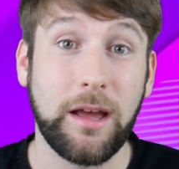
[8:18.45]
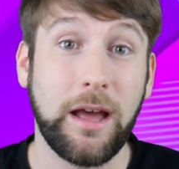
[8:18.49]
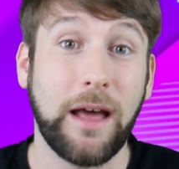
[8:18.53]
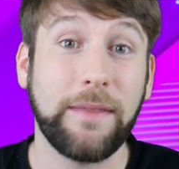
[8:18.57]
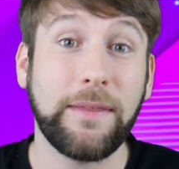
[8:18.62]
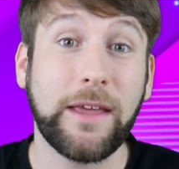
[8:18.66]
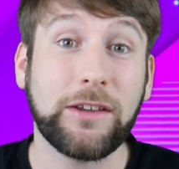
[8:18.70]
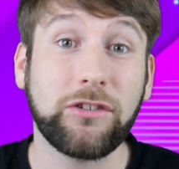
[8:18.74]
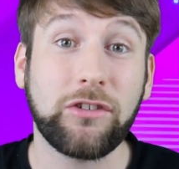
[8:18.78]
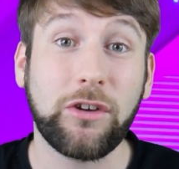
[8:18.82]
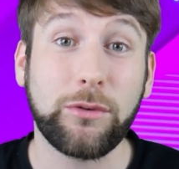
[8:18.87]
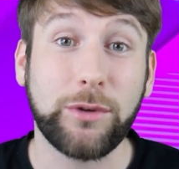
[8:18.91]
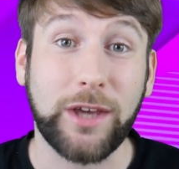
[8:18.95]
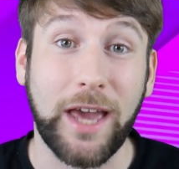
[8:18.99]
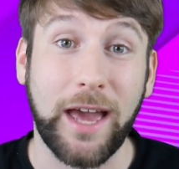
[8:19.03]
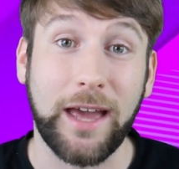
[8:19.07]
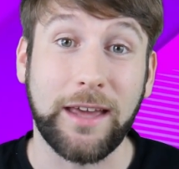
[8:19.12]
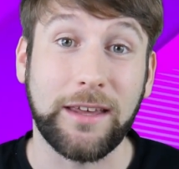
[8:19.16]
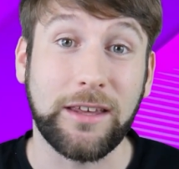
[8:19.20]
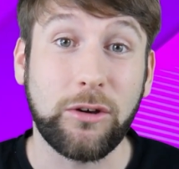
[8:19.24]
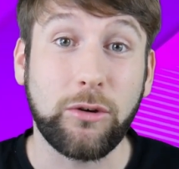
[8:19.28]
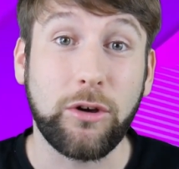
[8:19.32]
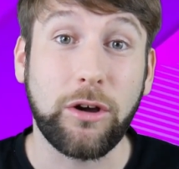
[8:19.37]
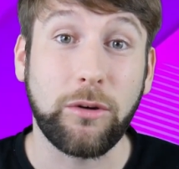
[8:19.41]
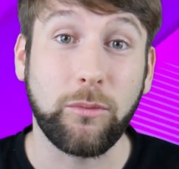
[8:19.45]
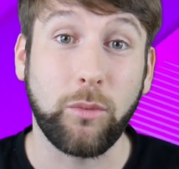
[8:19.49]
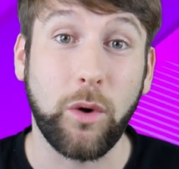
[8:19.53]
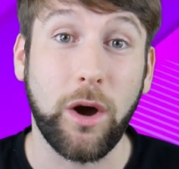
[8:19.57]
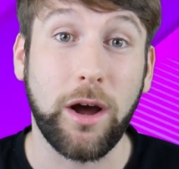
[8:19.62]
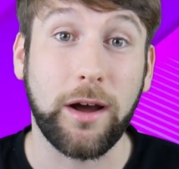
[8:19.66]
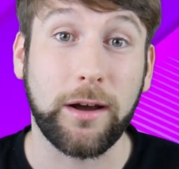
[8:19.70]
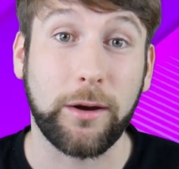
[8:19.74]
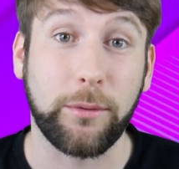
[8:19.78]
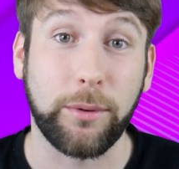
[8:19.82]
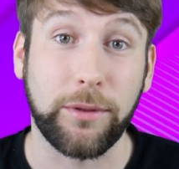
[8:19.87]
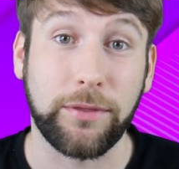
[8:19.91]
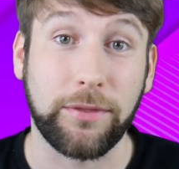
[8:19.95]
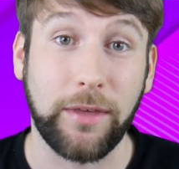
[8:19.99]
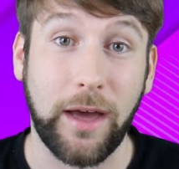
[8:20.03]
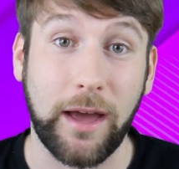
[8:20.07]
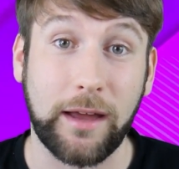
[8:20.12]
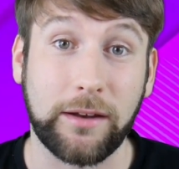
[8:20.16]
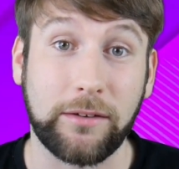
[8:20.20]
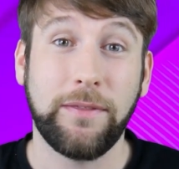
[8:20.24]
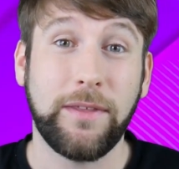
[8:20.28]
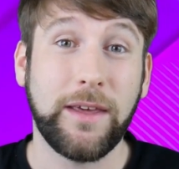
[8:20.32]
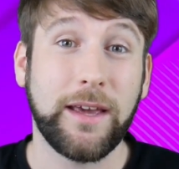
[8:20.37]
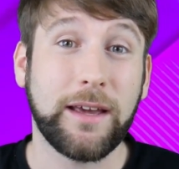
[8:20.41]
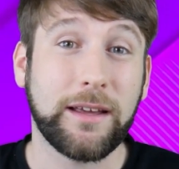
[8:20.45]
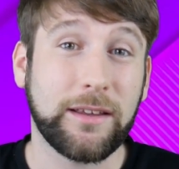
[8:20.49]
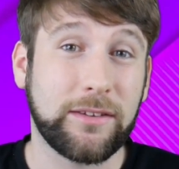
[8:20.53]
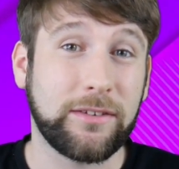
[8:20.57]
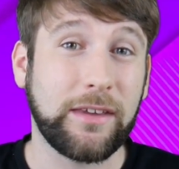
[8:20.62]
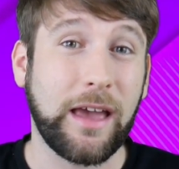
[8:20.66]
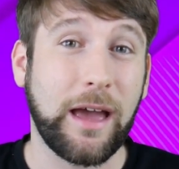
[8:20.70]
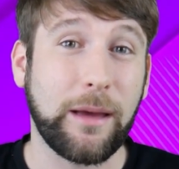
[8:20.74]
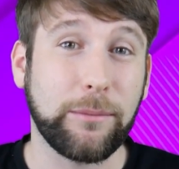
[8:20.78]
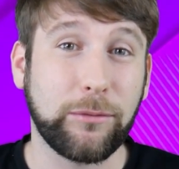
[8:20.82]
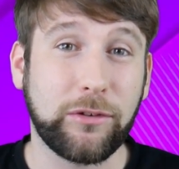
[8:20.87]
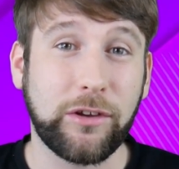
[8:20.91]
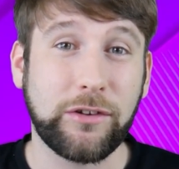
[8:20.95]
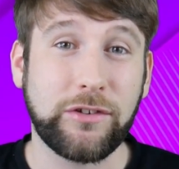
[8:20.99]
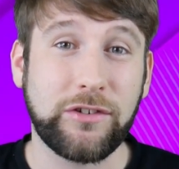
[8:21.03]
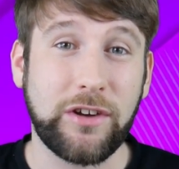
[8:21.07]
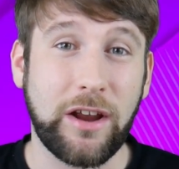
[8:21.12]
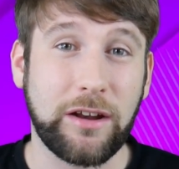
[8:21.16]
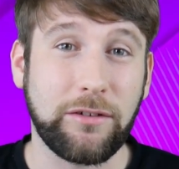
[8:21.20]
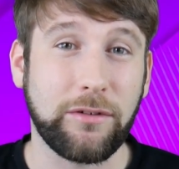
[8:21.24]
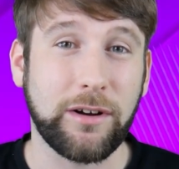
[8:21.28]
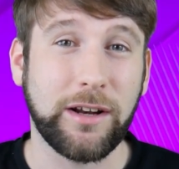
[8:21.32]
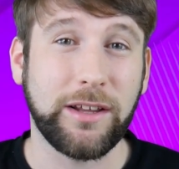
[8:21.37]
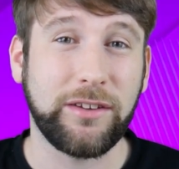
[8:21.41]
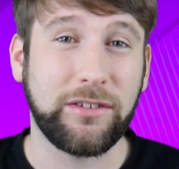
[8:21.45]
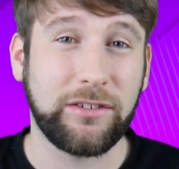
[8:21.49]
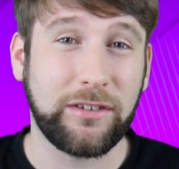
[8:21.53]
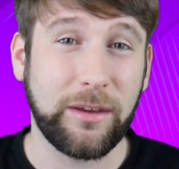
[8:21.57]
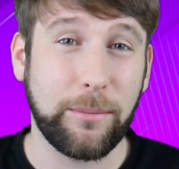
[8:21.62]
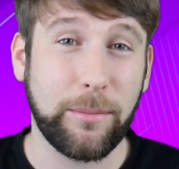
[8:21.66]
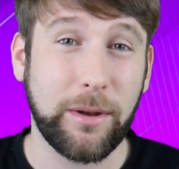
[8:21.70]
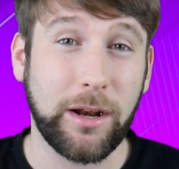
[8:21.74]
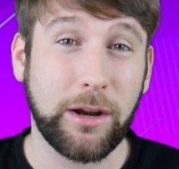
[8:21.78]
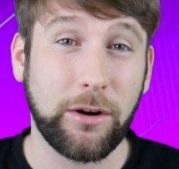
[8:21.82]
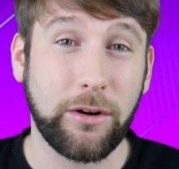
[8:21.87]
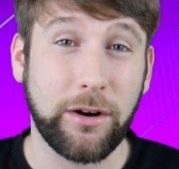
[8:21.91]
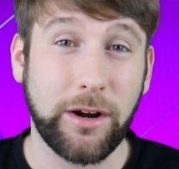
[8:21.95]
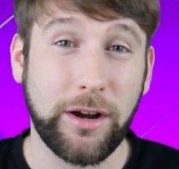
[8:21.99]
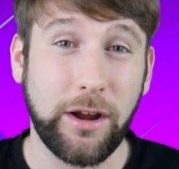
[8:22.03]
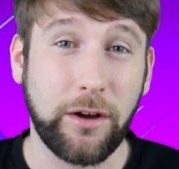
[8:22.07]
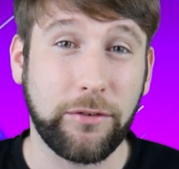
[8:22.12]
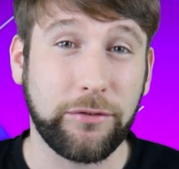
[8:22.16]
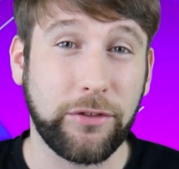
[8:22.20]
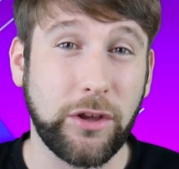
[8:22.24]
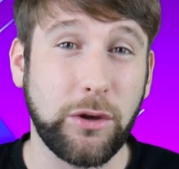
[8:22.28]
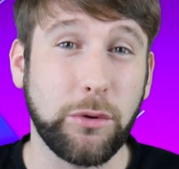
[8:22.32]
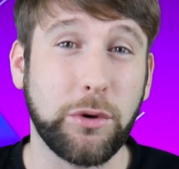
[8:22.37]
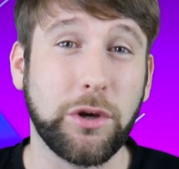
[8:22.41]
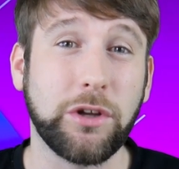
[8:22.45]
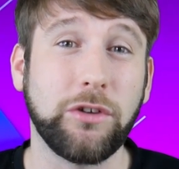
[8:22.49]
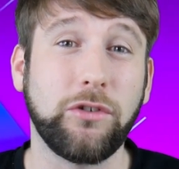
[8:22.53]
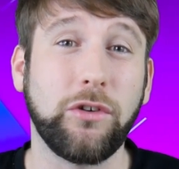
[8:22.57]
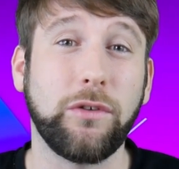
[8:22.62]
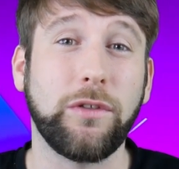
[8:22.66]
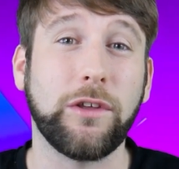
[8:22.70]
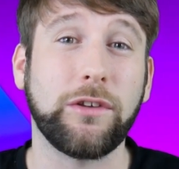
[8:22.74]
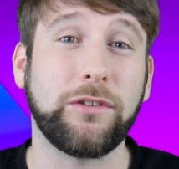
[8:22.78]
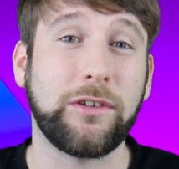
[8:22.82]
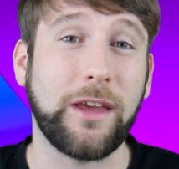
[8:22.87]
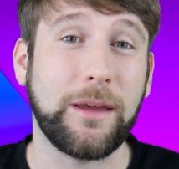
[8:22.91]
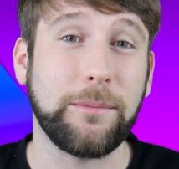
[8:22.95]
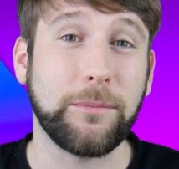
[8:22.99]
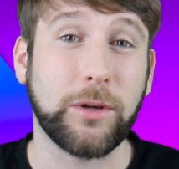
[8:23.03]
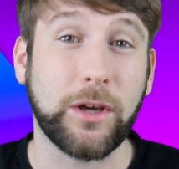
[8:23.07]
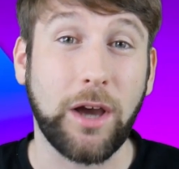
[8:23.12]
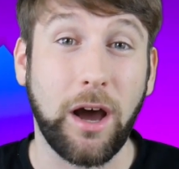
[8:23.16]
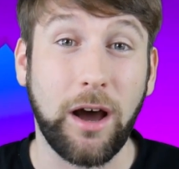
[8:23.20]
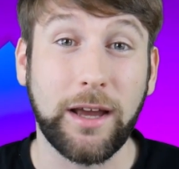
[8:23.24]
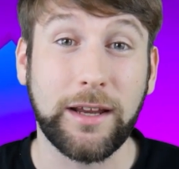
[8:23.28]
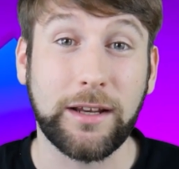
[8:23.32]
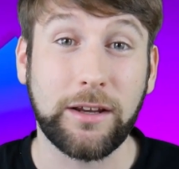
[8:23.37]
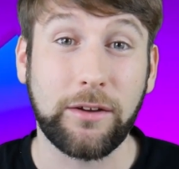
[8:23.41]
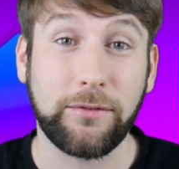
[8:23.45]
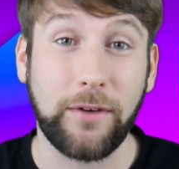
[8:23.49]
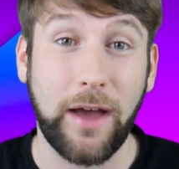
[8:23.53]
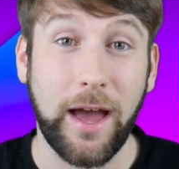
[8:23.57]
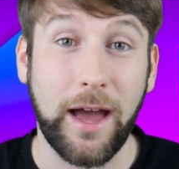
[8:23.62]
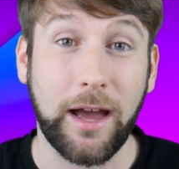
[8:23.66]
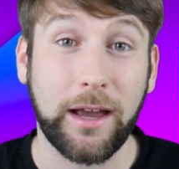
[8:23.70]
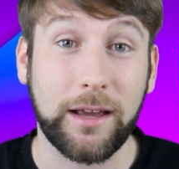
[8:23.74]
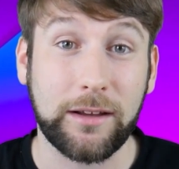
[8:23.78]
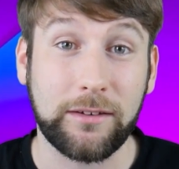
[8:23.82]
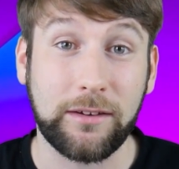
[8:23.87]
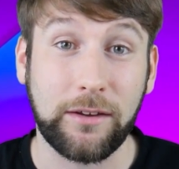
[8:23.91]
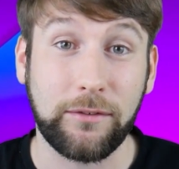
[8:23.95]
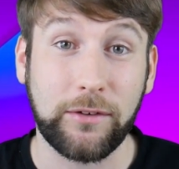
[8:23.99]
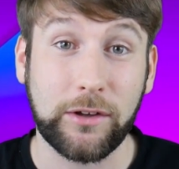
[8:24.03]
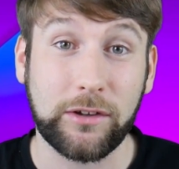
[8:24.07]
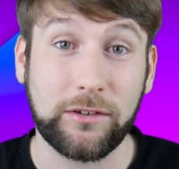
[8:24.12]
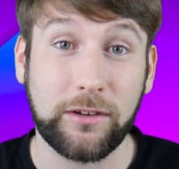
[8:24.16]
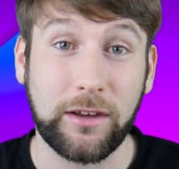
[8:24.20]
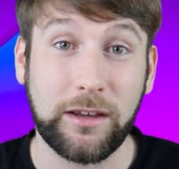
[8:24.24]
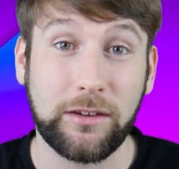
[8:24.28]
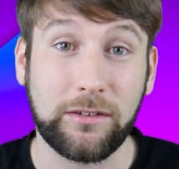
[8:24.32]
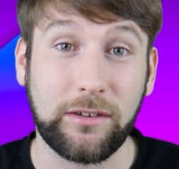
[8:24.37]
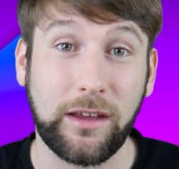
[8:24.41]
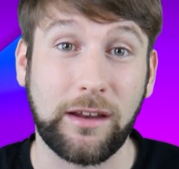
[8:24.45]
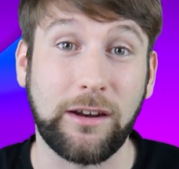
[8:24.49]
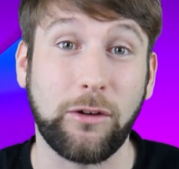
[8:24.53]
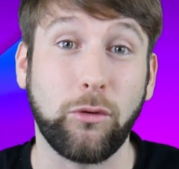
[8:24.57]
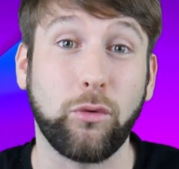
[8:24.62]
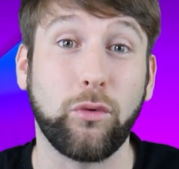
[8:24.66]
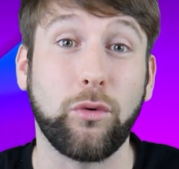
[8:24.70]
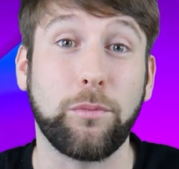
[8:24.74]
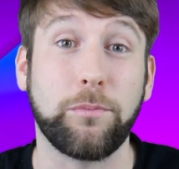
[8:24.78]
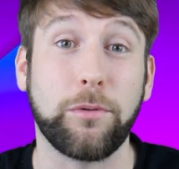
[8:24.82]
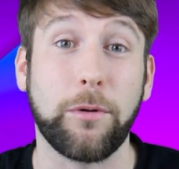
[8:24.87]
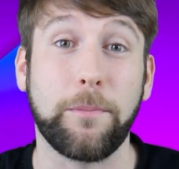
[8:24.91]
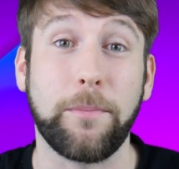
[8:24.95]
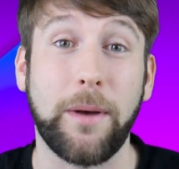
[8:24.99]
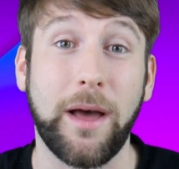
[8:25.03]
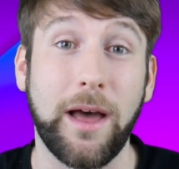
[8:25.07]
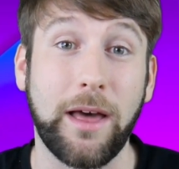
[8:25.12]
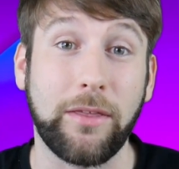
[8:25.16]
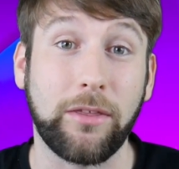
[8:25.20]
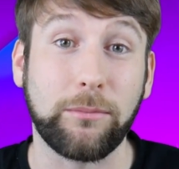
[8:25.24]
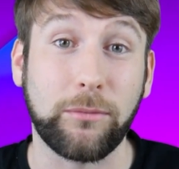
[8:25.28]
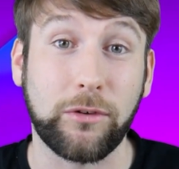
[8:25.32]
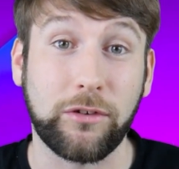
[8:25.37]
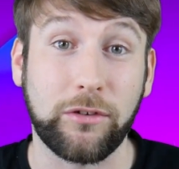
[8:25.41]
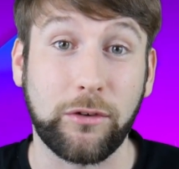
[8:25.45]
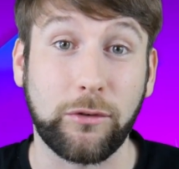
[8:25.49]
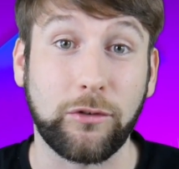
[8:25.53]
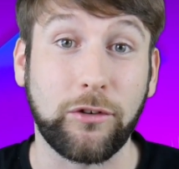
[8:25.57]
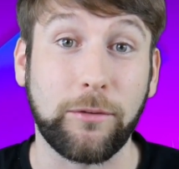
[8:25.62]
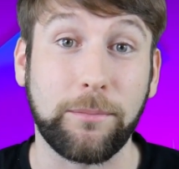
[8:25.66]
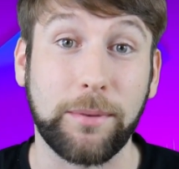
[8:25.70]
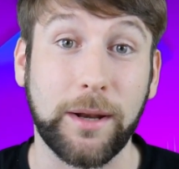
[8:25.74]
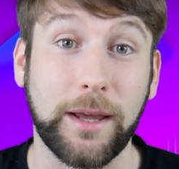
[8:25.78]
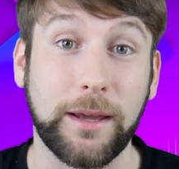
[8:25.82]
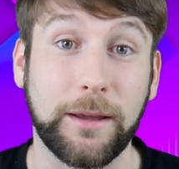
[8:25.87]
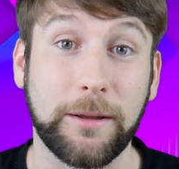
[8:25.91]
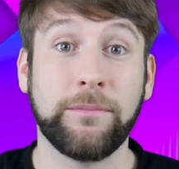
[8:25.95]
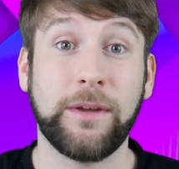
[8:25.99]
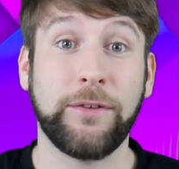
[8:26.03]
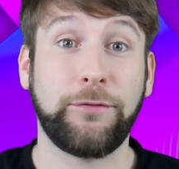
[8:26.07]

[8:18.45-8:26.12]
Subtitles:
And that's okay, you can work with that. The exams are generally similar enough that you can do the same kind of activities and it will prepare them suitably.